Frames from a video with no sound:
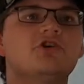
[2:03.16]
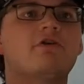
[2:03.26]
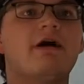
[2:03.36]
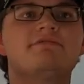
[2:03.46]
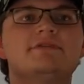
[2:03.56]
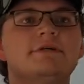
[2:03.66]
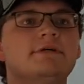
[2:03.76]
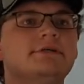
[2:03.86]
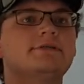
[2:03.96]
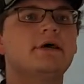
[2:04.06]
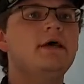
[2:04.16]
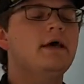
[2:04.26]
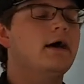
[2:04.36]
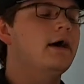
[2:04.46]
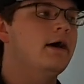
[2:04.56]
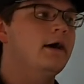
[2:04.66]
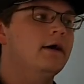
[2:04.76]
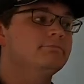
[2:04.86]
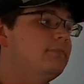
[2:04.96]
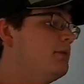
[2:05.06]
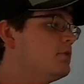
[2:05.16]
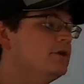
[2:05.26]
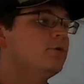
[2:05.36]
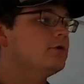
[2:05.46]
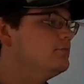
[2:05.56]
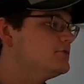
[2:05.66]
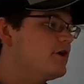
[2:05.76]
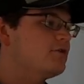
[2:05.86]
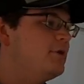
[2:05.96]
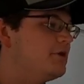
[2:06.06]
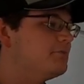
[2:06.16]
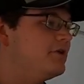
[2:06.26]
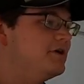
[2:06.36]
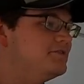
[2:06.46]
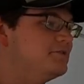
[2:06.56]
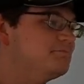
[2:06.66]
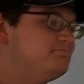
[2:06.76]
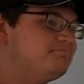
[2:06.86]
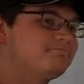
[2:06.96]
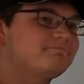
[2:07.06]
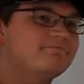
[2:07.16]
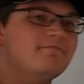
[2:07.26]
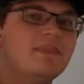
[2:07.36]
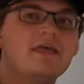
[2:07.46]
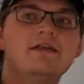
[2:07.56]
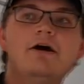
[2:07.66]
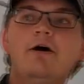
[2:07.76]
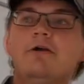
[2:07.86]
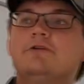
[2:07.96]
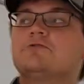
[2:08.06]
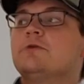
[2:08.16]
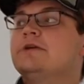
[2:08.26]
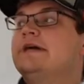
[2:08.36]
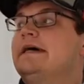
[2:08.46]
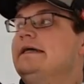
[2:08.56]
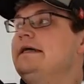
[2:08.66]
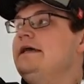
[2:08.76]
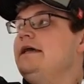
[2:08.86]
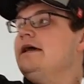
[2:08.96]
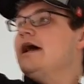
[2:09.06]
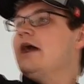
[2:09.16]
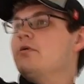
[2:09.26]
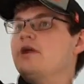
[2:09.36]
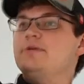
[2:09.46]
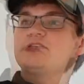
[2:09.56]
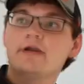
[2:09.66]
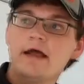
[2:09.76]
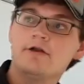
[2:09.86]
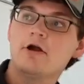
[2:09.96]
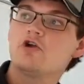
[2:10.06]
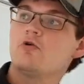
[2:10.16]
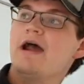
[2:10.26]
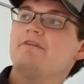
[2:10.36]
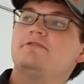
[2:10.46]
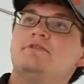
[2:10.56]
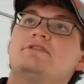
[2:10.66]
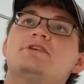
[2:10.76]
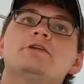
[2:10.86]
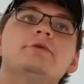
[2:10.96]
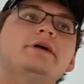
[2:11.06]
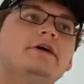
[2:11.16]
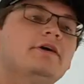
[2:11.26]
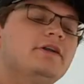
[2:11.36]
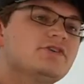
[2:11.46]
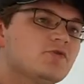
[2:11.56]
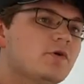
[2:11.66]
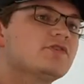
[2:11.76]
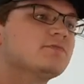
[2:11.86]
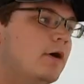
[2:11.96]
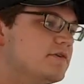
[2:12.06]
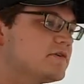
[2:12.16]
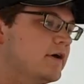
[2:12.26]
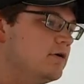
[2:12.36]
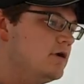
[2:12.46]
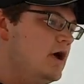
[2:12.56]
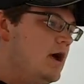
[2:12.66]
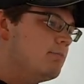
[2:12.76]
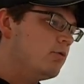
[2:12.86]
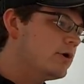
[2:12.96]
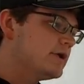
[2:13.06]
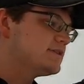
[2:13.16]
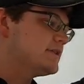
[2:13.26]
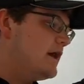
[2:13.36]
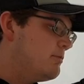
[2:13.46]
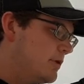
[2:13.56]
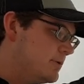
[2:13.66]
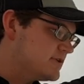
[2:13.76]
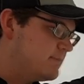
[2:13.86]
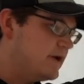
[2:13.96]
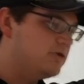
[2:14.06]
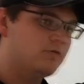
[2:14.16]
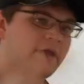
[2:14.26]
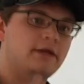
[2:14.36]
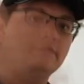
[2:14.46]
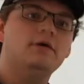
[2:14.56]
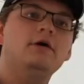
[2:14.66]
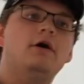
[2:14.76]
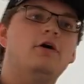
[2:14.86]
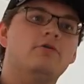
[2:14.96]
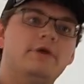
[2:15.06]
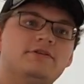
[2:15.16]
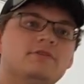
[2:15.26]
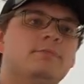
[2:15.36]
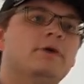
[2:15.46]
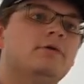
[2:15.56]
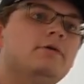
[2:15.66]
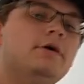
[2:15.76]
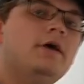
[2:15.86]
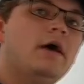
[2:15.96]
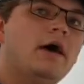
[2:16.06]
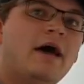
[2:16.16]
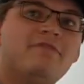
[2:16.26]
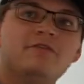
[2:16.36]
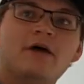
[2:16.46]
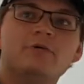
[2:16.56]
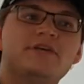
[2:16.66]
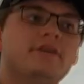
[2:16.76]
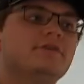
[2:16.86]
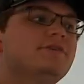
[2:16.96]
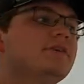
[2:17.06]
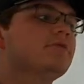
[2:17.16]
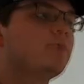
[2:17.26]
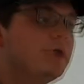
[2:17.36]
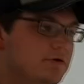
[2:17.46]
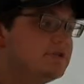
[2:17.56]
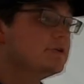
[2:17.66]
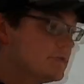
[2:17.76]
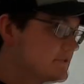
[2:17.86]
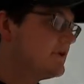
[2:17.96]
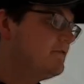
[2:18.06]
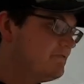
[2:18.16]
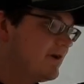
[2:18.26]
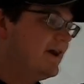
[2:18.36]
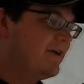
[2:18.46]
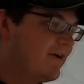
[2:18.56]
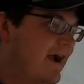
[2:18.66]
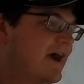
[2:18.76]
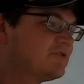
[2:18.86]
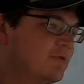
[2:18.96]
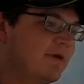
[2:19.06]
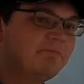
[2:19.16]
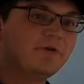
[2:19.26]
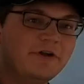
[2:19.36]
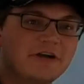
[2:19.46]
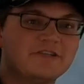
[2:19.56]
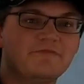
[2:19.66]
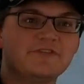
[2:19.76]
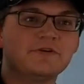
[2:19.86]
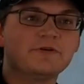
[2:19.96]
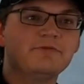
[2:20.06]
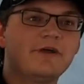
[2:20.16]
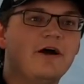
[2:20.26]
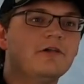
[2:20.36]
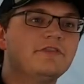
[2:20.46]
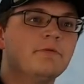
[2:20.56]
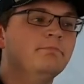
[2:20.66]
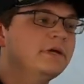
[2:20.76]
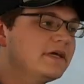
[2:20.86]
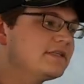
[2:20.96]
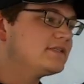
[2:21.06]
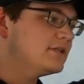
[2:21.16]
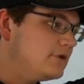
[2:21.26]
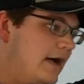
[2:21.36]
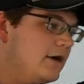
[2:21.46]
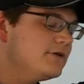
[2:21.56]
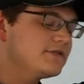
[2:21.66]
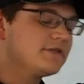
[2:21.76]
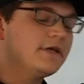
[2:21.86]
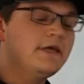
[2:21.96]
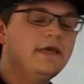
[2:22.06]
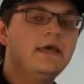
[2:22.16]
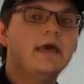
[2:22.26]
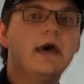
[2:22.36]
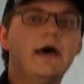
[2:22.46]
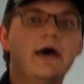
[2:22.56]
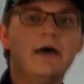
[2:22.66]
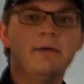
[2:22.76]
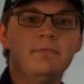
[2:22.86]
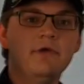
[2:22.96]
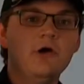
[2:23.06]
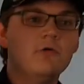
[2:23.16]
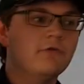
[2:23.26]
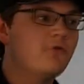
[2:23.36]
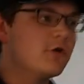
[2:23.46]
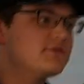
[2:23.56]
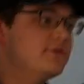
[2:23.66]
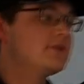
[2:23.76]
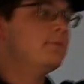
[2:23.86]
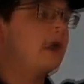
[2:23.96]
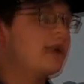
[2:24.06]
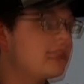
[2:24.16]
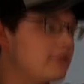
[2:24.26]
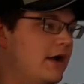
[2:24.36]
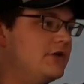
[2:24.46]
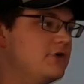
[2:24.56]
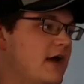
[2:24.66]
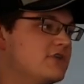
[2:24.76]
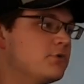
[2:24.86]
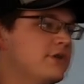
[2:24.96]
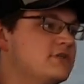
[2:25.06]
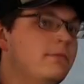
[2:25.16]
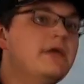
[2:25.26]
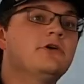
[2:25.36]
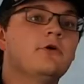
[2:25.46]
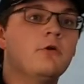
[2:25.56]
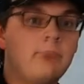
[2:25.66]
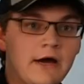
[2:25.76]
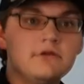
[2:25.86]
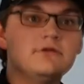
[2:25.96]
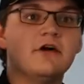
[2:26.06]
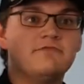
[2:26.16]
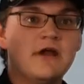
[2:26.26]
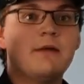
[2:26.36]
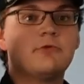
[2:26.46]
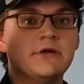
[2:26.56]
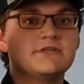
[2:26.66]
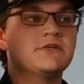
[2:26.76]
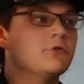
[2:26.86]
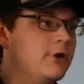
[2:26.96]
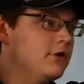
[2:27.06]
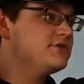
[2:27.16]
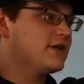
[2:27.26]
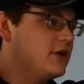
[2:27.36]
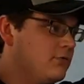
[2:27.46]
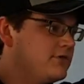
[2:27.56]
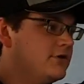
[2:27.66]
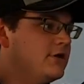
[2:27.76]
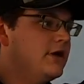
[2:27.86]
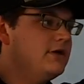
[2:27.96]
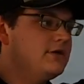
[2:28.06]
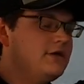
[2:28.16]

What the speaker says: Craft Series, and plenty more. We'll talk about them today too. Now on our tour today, we're going to be starting out in our craft distillery here. It is sort of small scale, but we'll get to see how bourbon is made, grain all the way to the barrel. After that, we'll take you to see the real deal stuff, right? Our actual main production facility. We call it the Big Still House. We'll of course visit a bottling line. You guys will get to make your own bottle of Knob Creek Single Barrel. Take it home with you today.